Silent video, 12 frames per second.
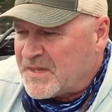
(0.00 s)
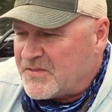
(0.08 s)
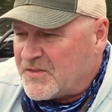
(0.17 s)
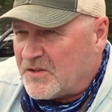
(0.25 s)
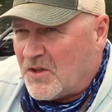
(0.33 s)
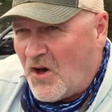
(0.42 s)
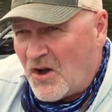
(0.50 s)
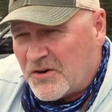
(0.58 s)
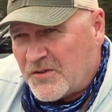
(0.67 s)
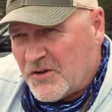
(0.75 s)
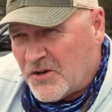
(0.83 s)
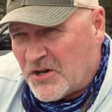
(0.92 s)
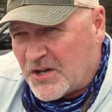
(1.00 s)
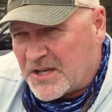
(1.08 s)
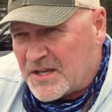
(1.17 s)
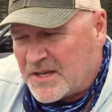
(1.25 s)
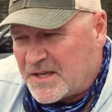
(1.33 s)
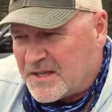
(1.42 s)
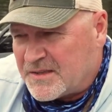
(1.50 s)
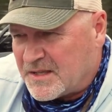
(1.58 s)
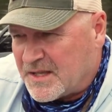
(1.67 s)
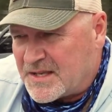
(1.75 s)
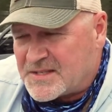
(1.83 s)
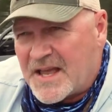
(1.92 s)
The longer the hook, the
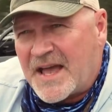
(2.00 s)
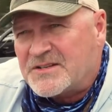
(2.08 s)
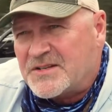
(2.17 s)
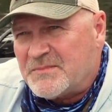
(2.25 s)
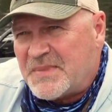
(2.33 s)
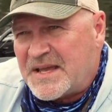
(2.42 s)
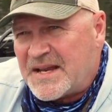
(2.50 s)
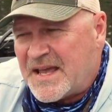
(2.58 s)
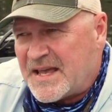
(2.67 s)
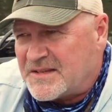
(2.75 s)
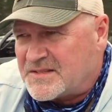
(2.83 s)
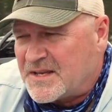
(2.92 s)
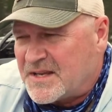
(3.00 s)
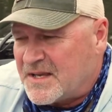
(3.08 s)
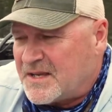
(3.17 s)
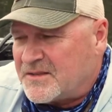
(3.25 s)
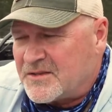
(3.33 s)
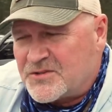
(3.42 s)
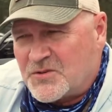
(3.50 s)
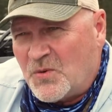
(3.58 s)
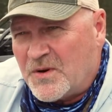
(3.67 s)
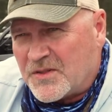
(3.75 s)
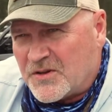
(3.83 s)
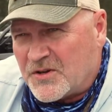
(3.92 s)
less action a bait has. The
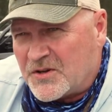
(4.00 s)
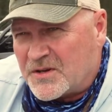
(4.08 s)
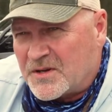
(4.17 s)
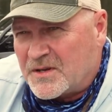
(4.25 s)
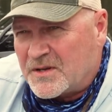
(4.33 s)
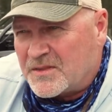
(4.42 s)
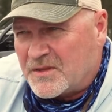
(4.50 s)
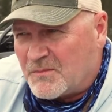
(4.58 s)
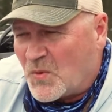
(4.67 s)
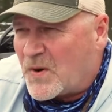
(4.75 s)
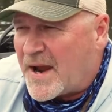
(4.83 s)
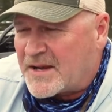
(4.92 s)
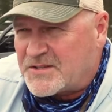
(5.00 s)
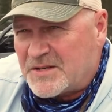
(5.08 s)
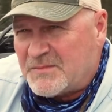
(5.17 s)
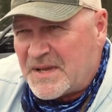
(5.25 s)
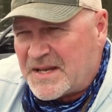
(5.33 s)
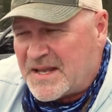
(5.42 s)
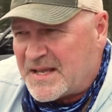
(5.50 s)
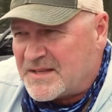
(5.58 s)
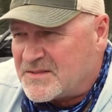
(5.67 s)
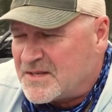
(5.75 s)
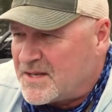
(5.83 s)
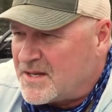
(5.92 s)
shorter the hook, the more action a bait has.